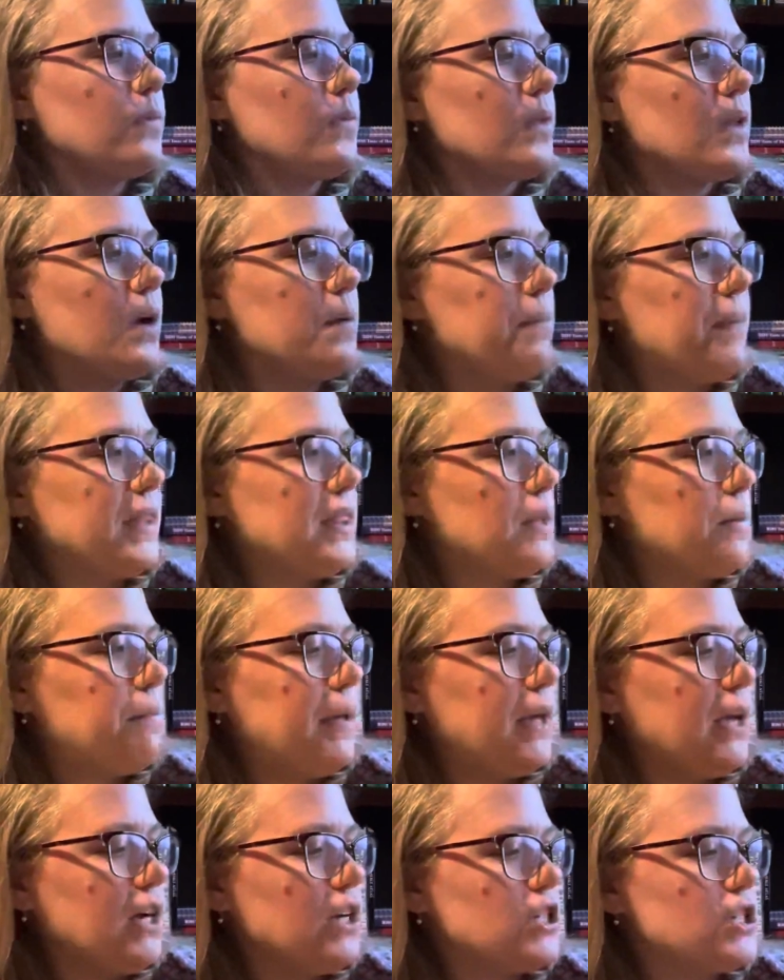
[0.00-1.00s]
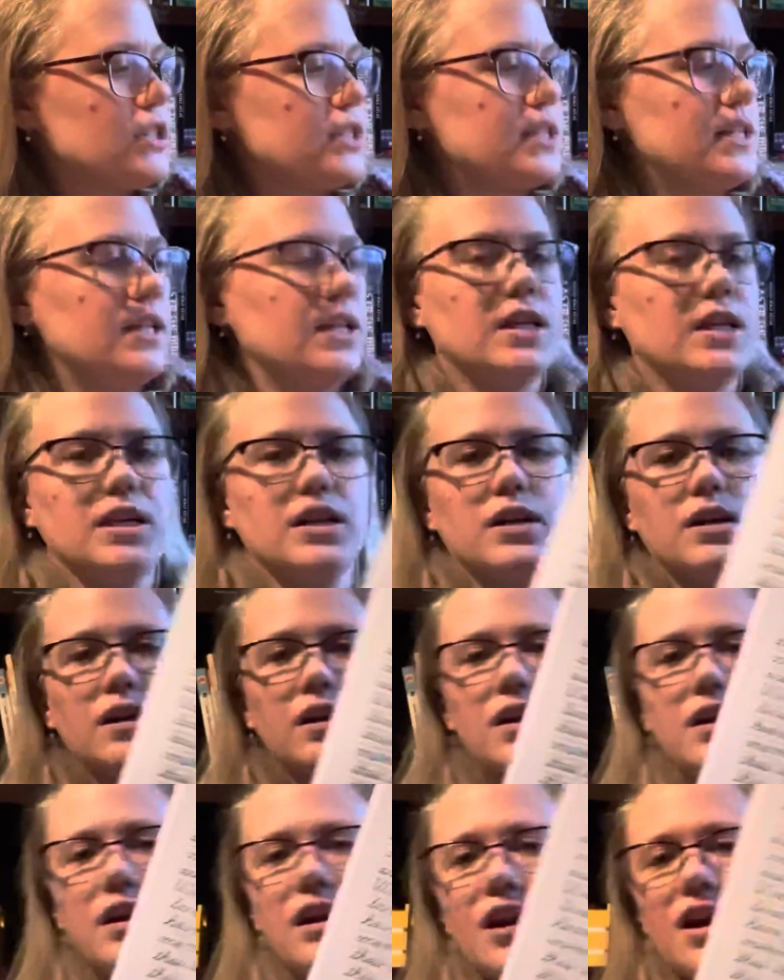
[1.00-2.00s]
But the pictures in here
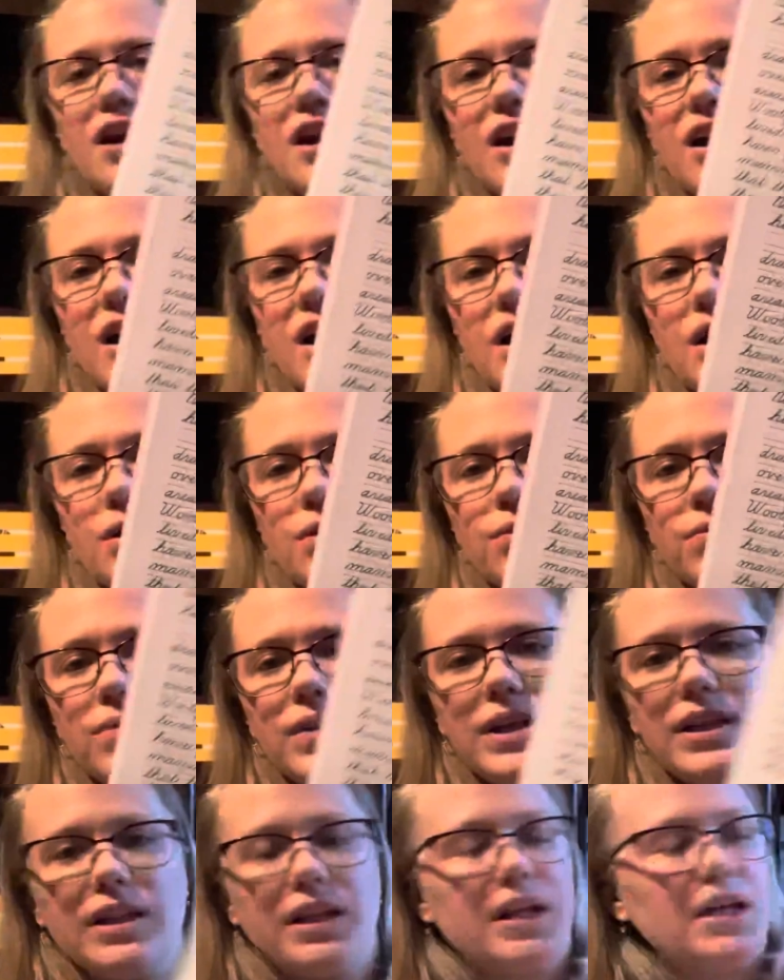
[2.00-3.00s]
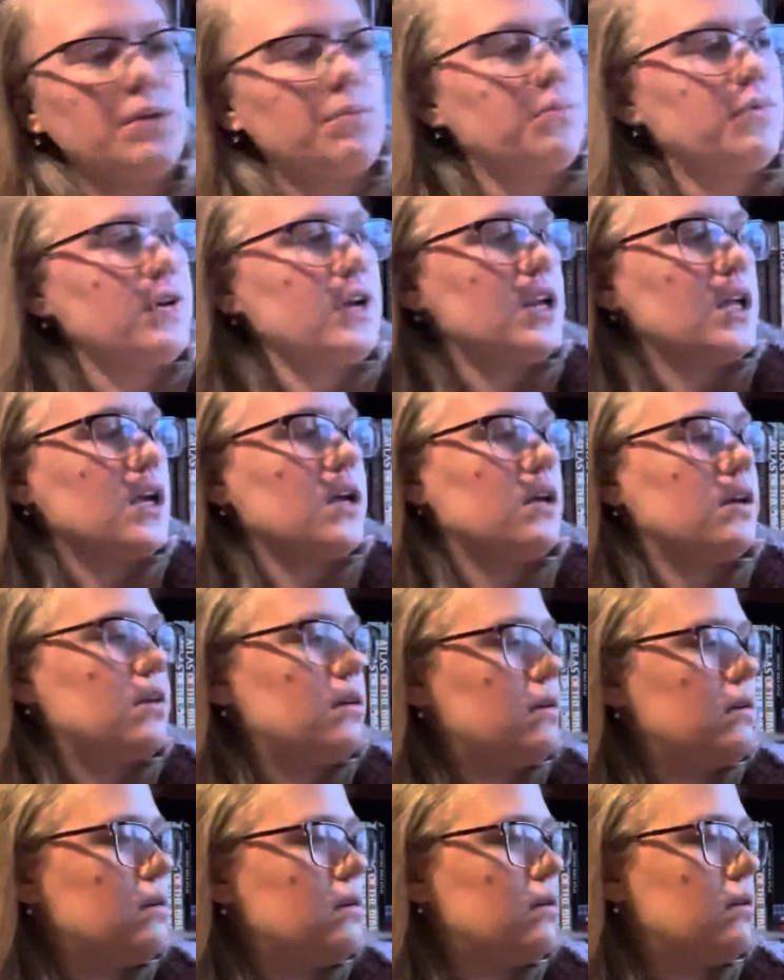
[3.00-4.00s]
are really pretty.
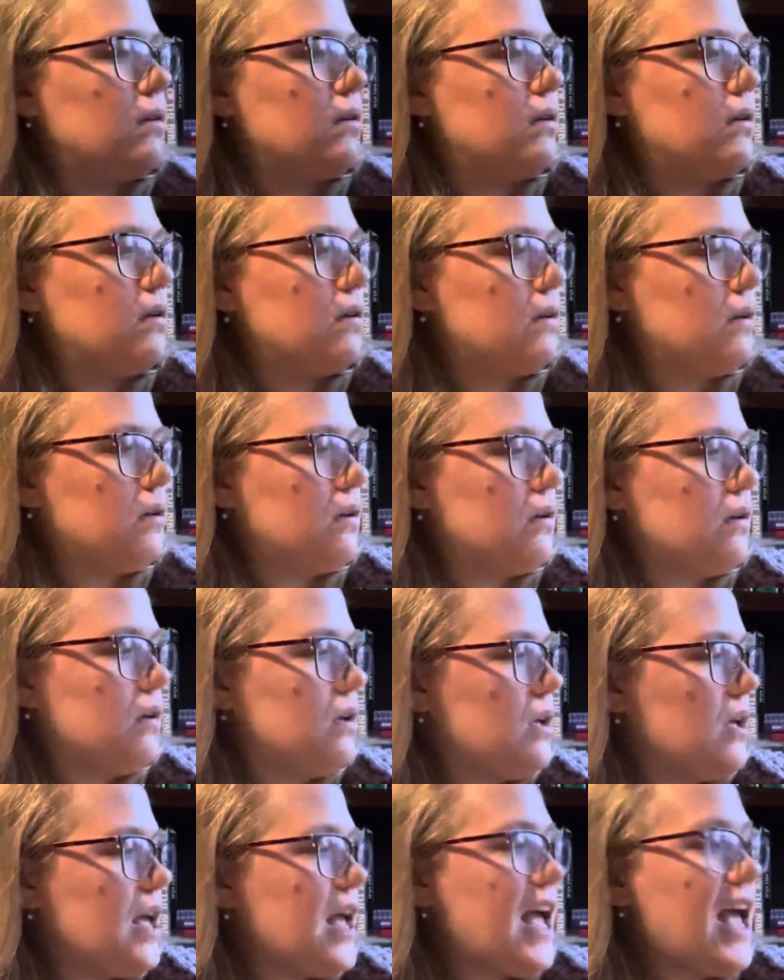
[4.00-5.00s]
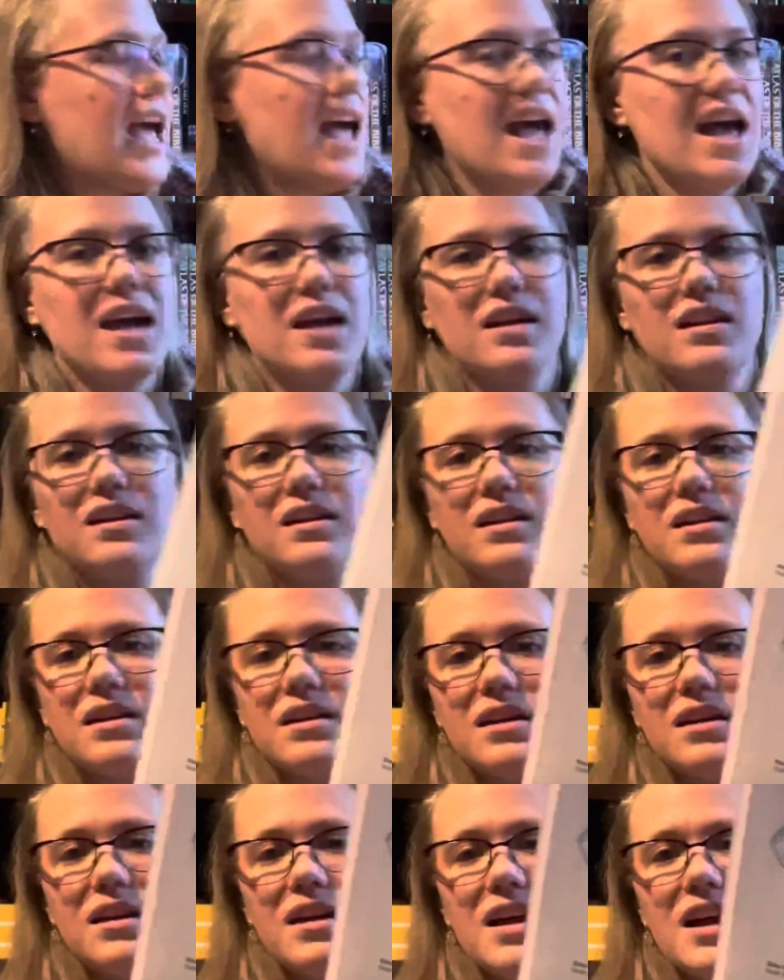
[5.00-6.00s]
And
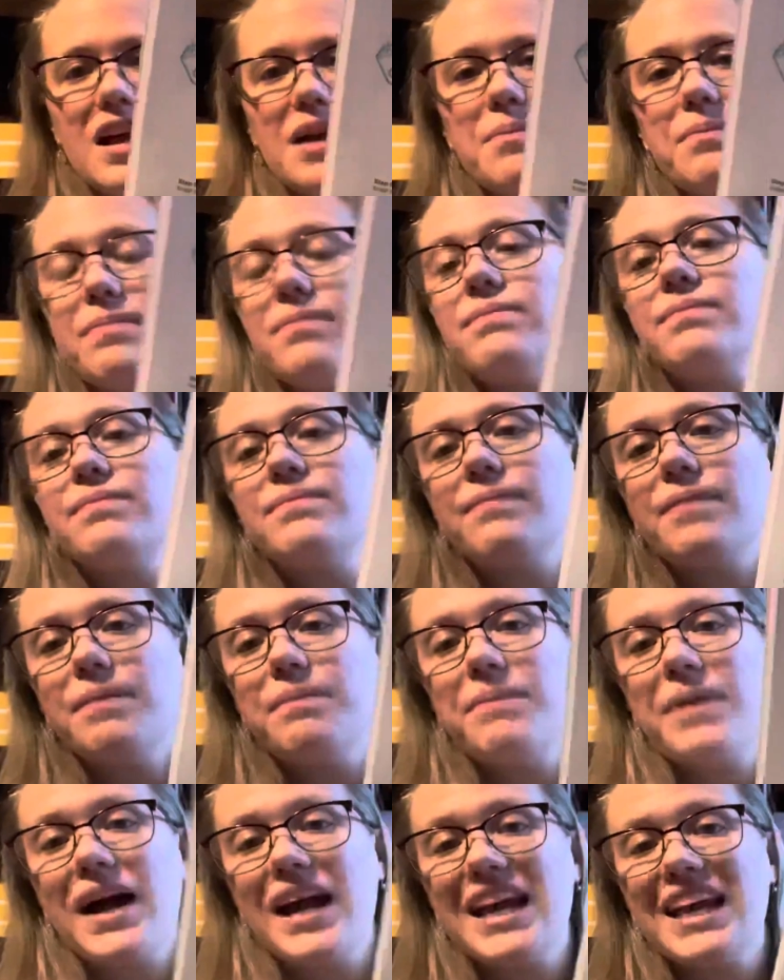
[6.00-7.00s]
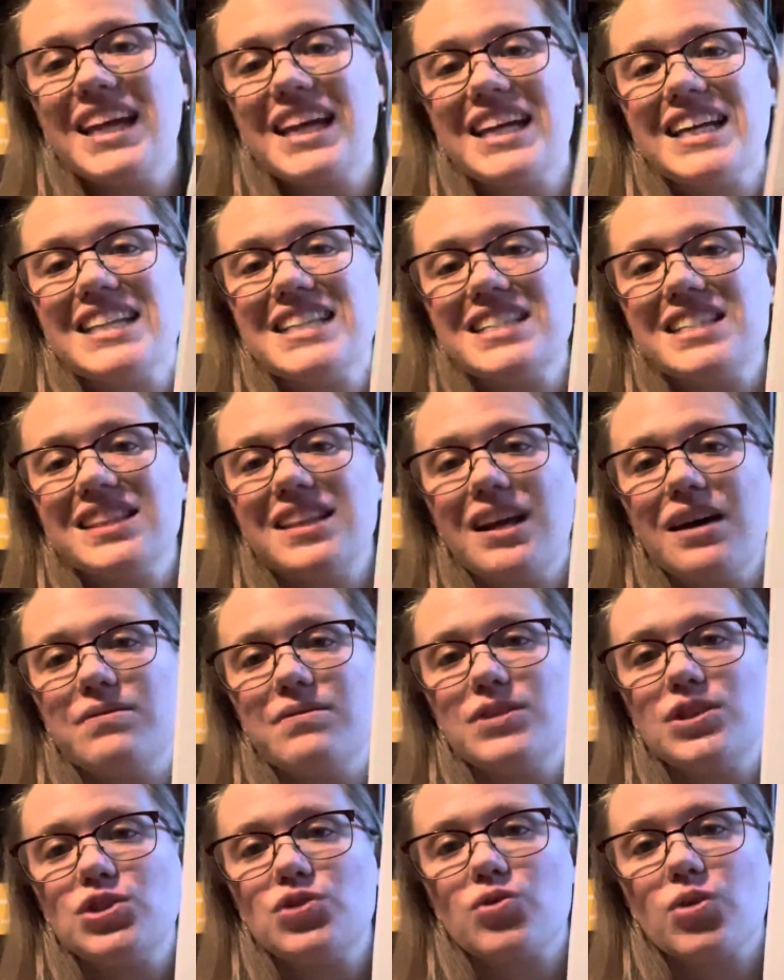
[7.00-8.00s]
my kids love
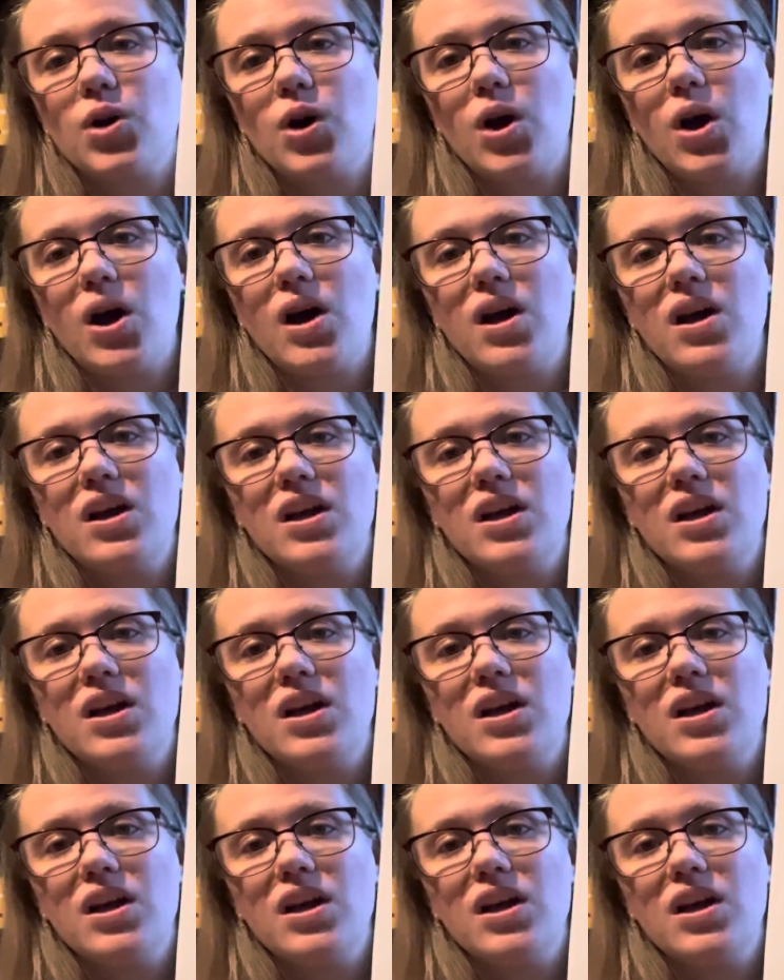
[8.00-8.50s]
to draw.